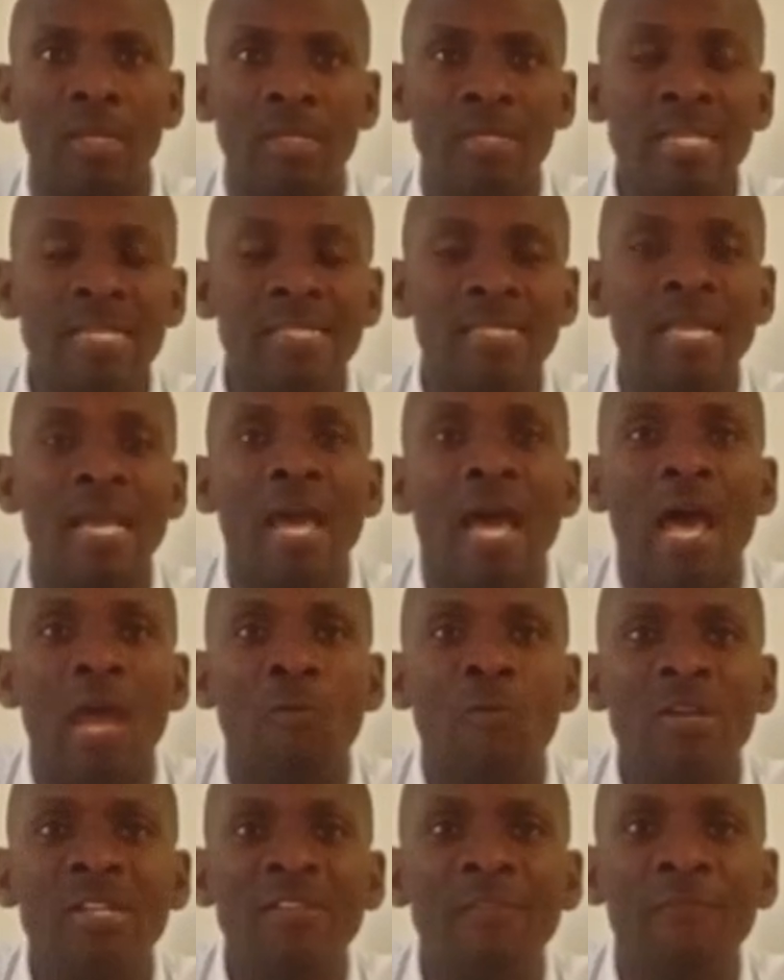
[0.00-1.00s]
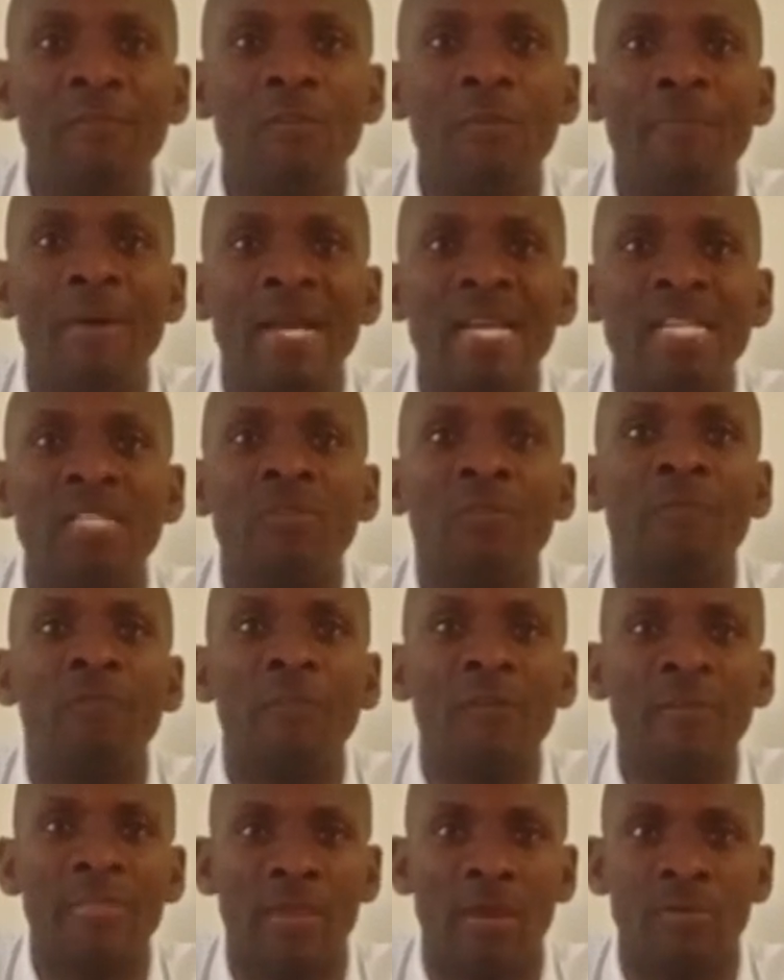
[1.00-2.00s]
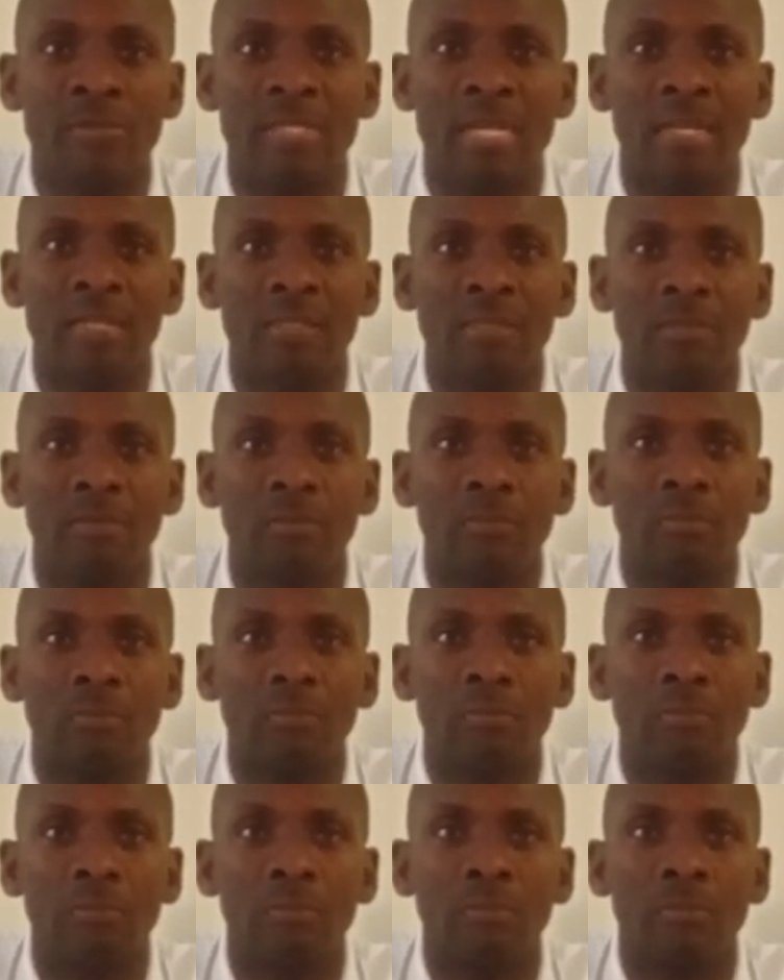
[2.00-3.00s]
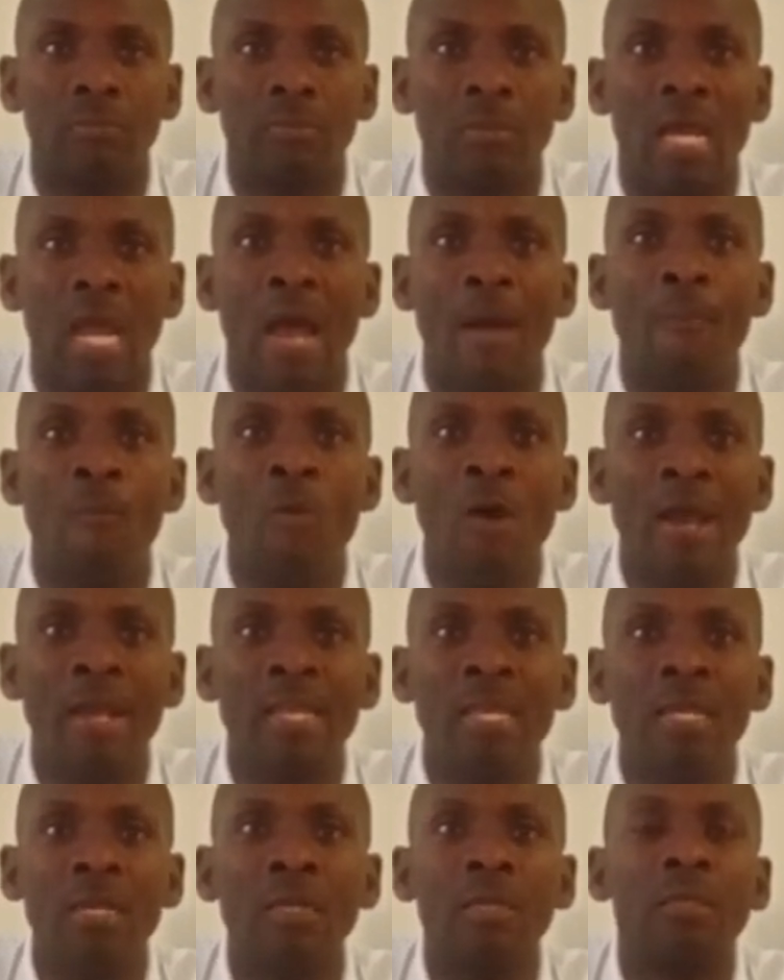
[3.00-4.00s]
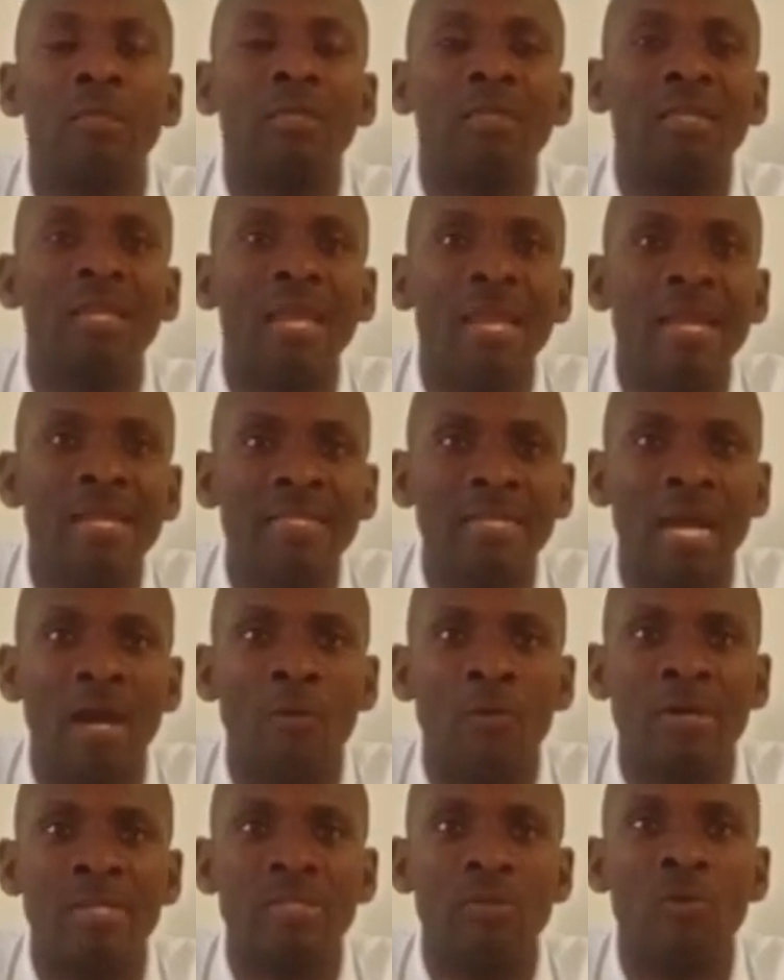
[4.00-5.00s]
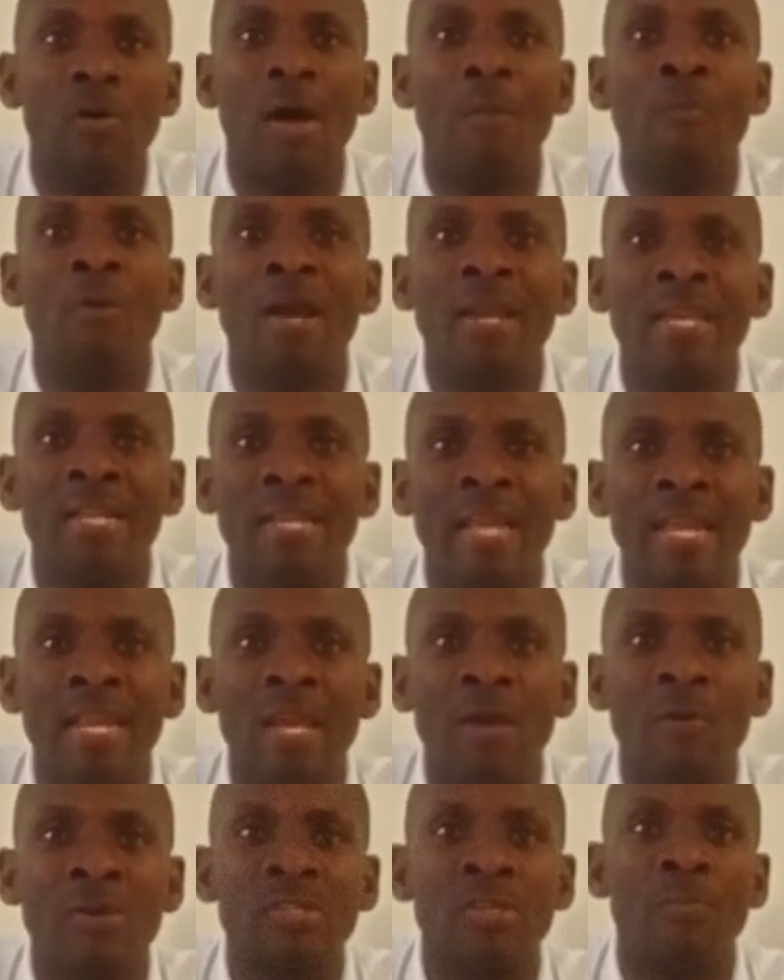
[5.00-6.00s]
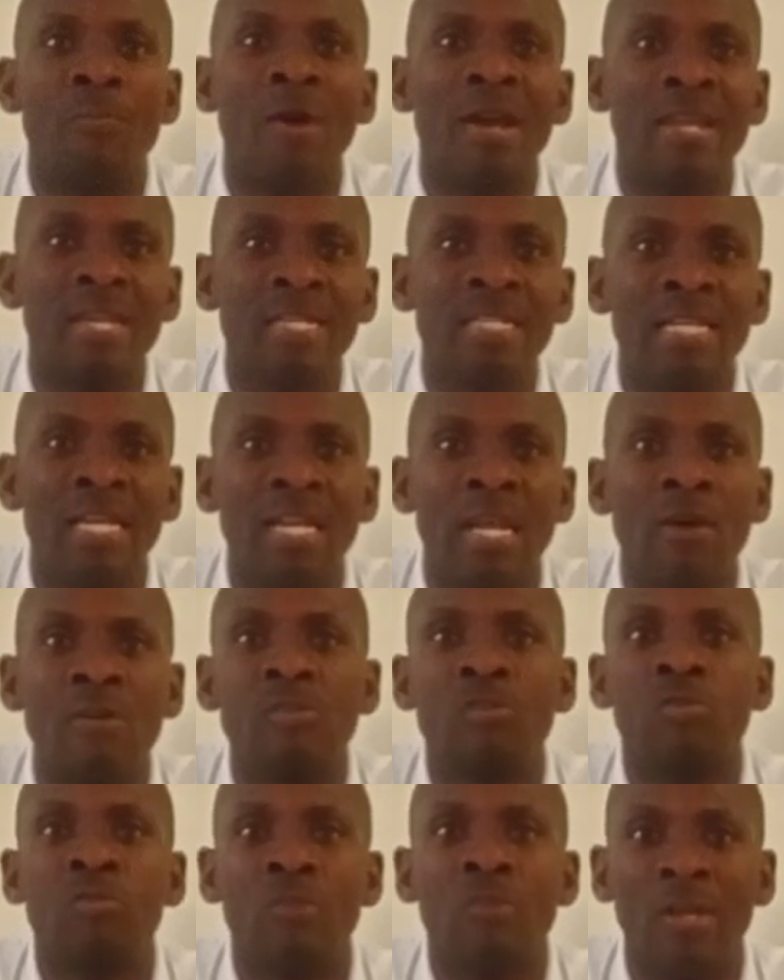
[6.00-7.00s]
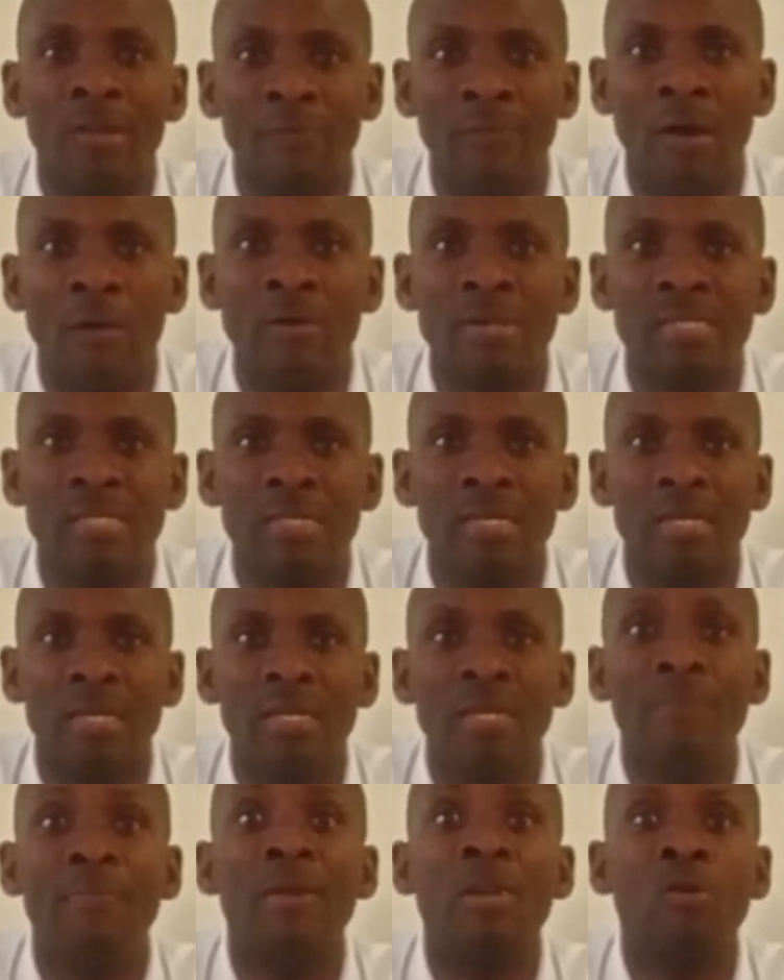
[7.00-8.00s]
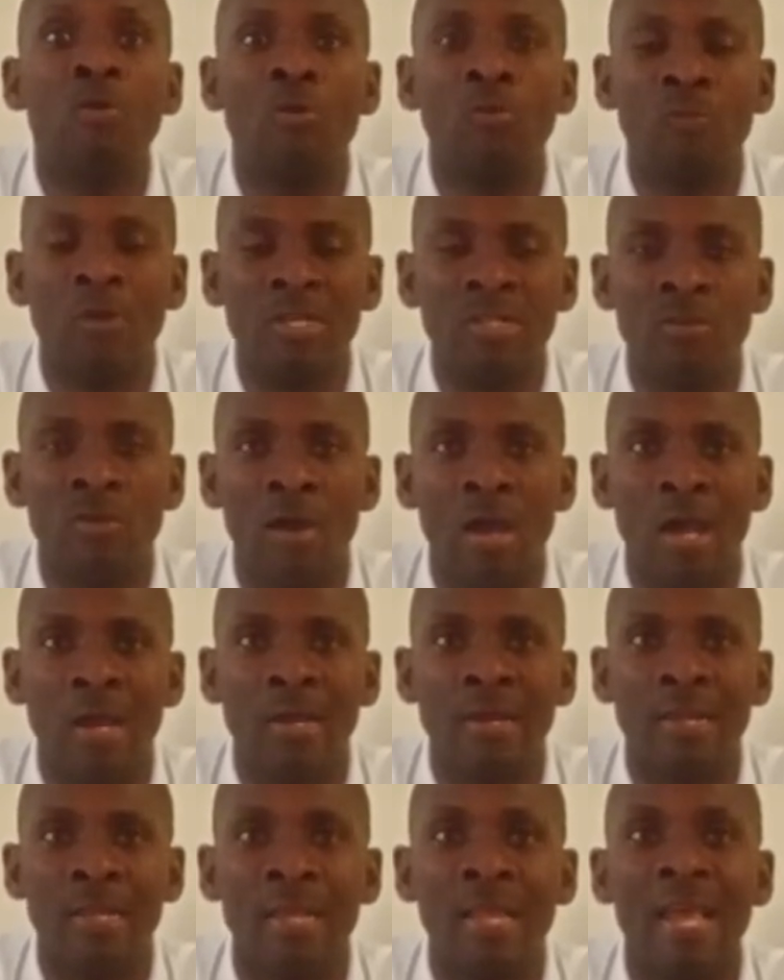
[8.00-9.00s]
Yes, I want a full package of 4,000. I'm working 8 hours, or I'm working 9 hours, I'm working 10 hours or 12 hours, depending on what you are.